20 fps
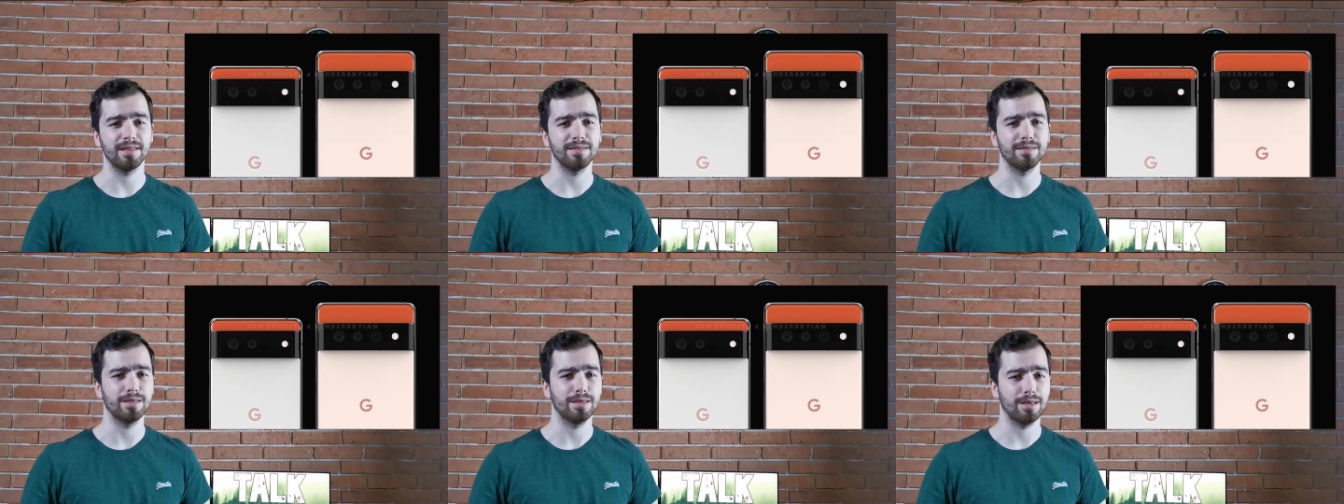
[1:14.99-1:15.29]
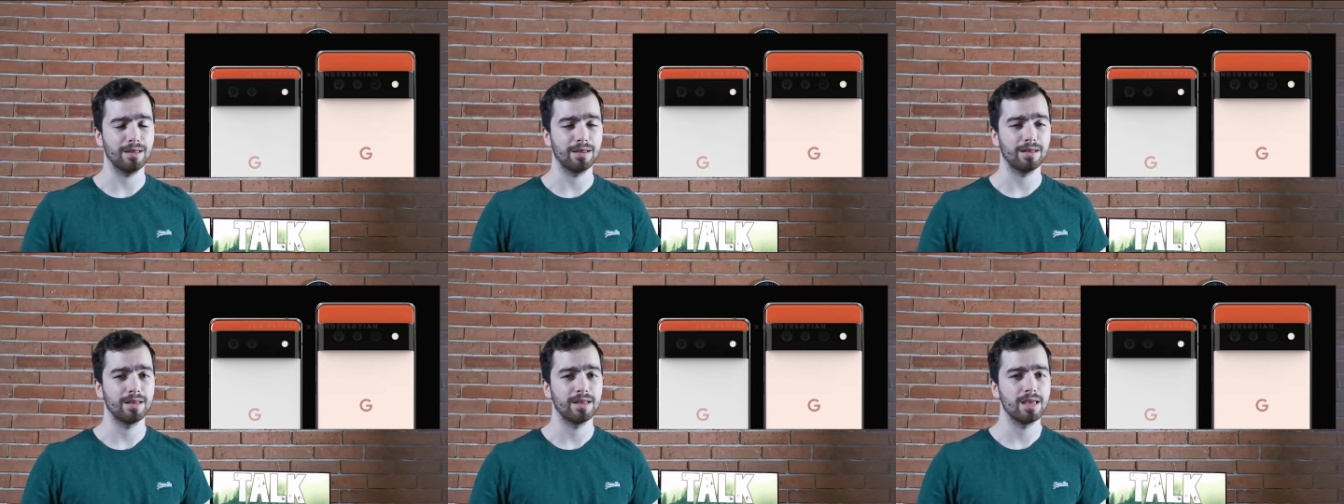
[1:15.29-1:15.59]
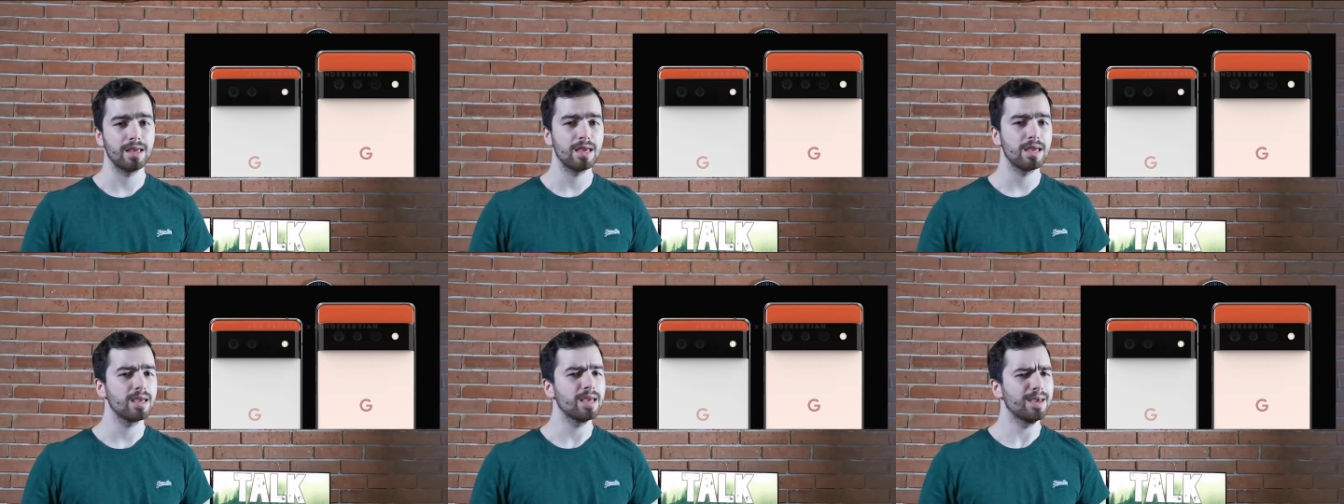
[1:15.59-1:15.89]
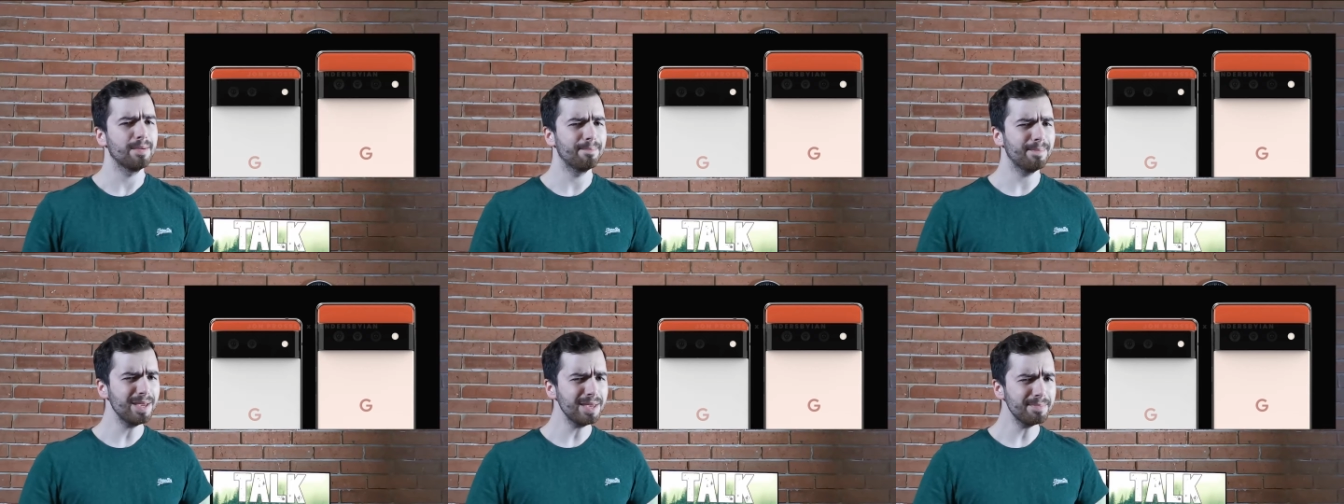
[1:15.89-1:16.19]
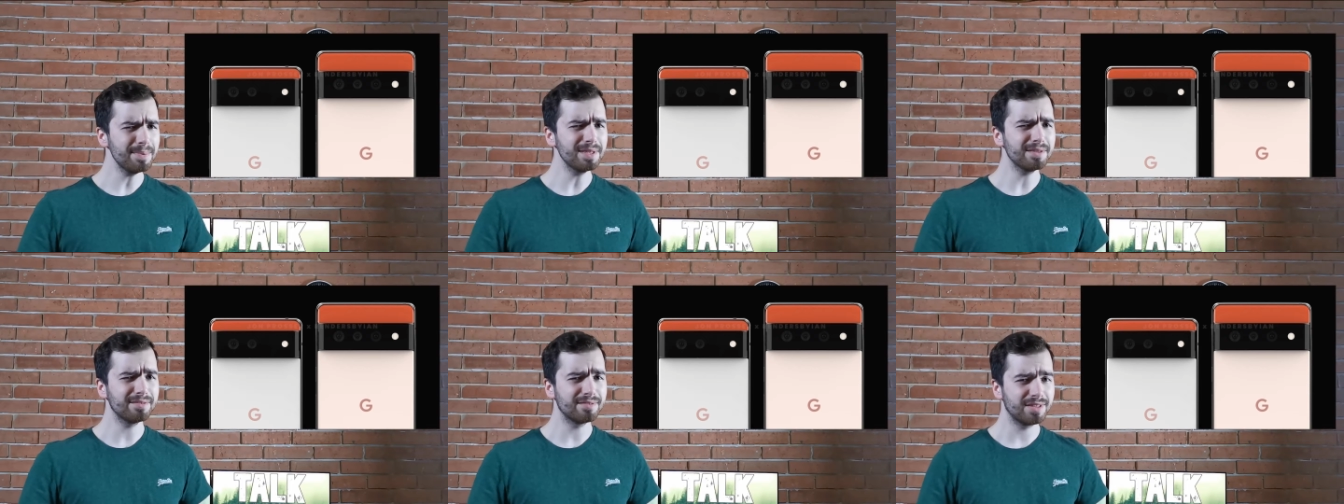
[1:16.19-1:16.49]
and uh,
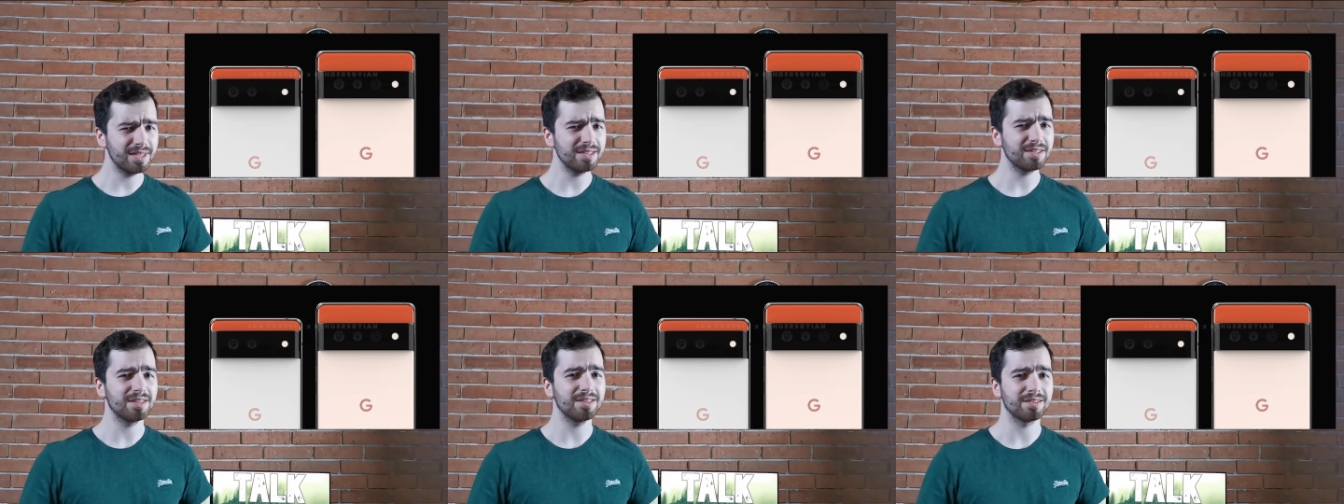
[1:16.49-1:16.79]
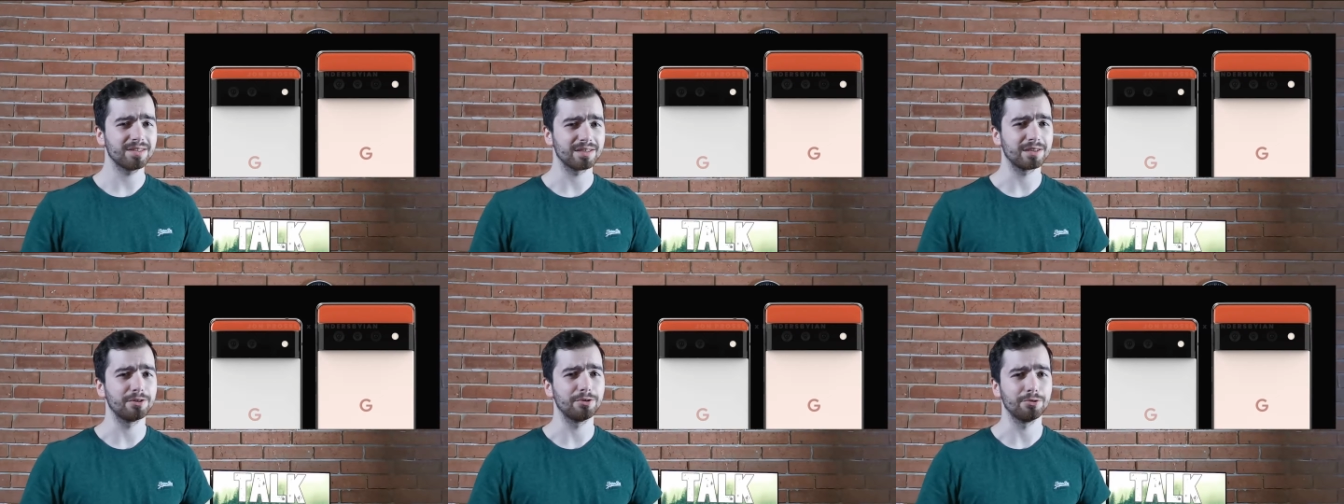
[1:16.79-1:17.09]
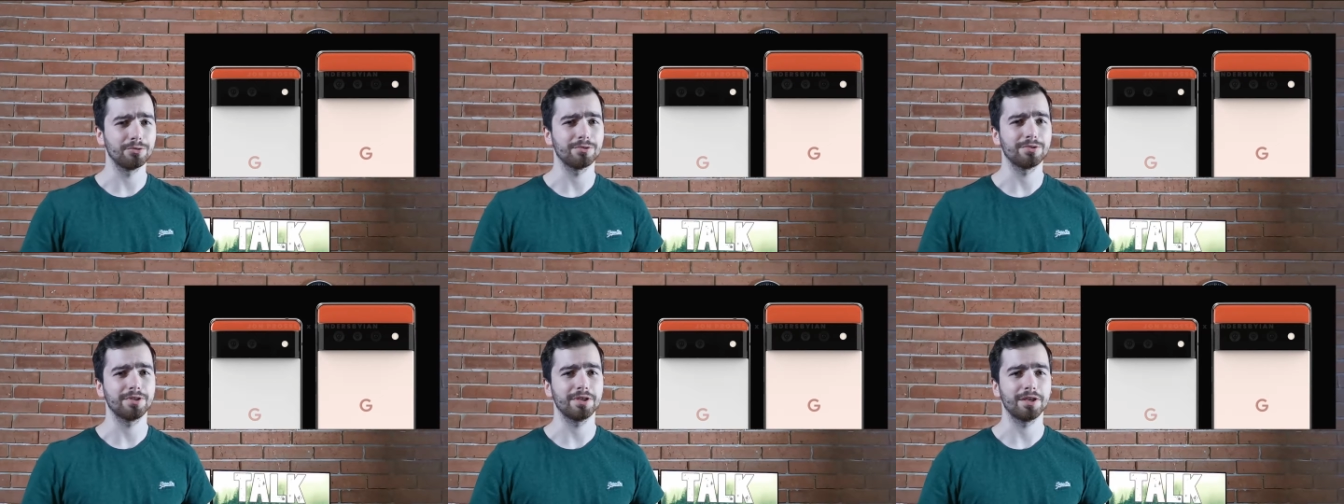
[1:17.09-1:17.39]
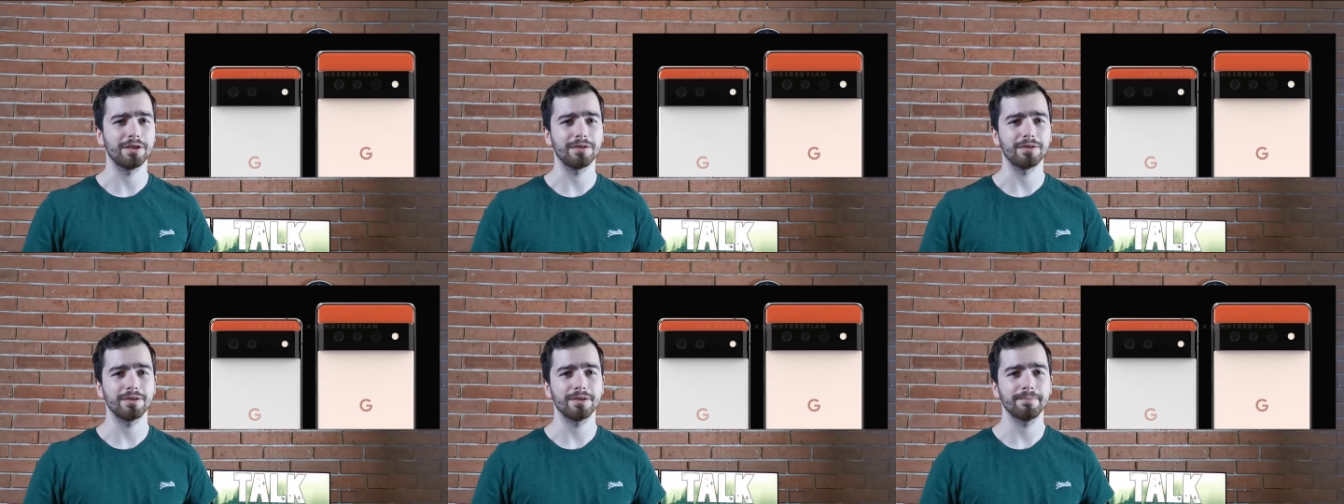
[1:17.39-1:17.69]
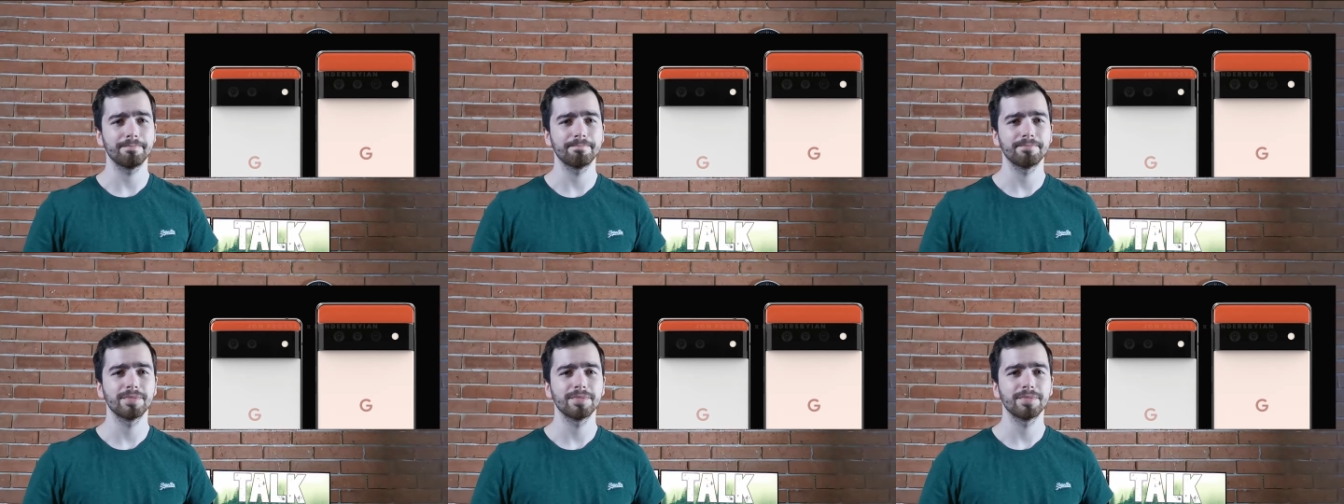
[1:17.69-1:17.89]
maybe this is a good thing.